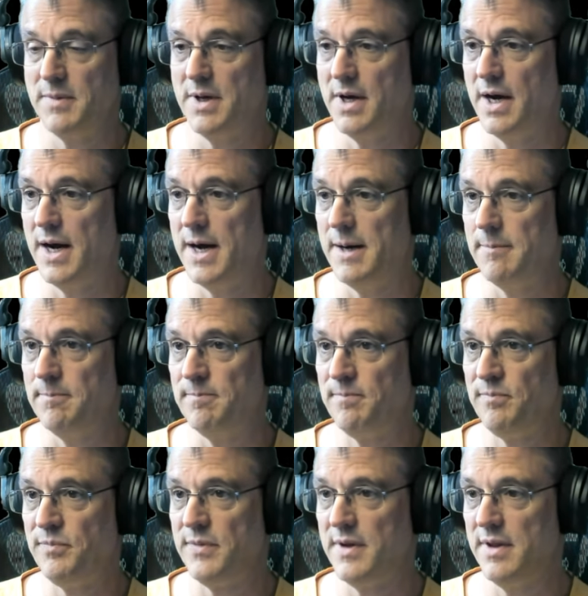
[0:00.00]
Um,
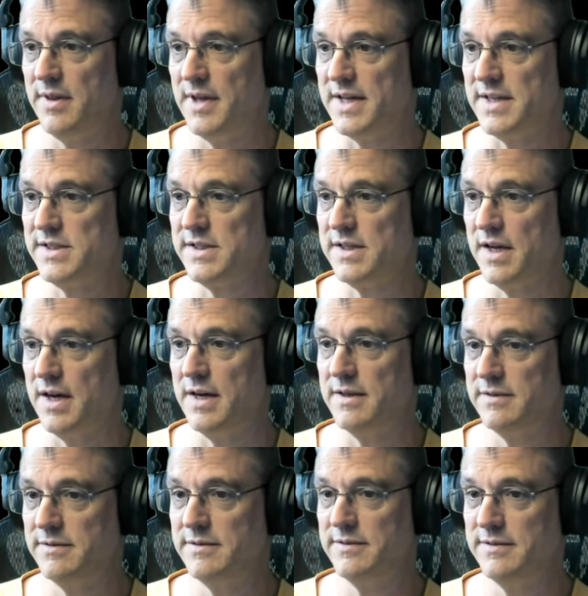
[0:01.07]
that's, uh,
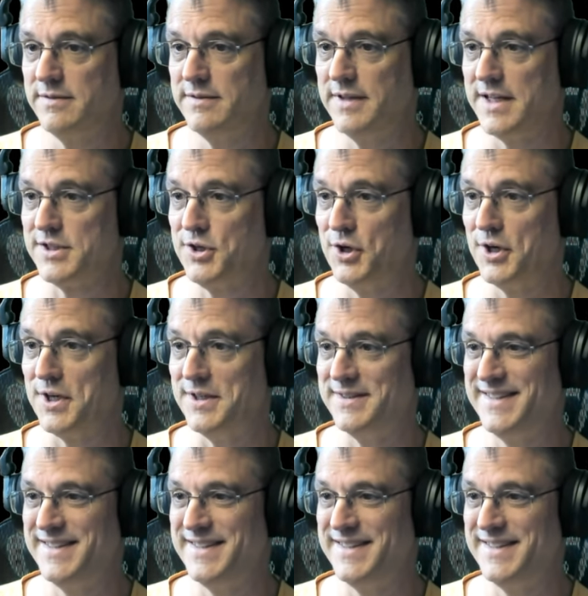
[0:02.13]
that's cooking.